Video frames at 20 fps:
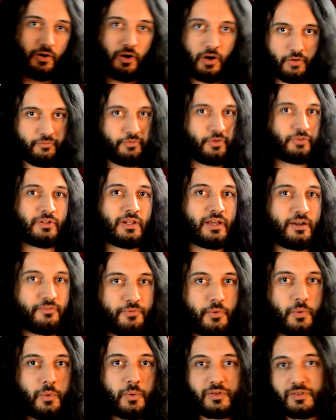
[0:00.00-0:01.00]
obviously
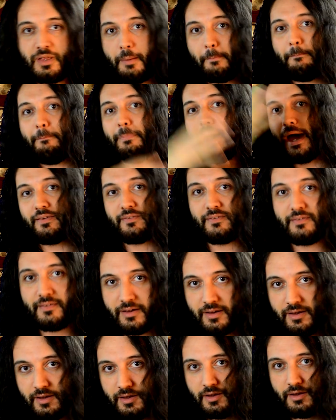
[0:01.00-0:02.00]
afford the best
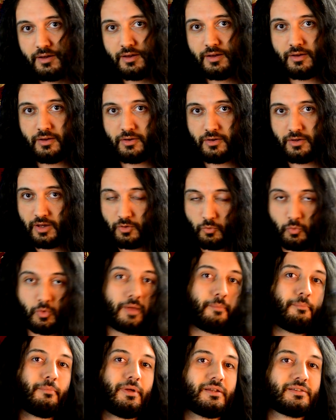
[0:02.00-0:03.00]

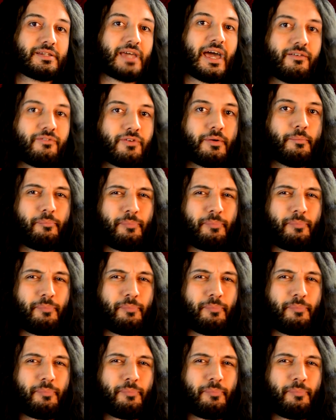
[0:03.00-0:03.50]
equipment ever,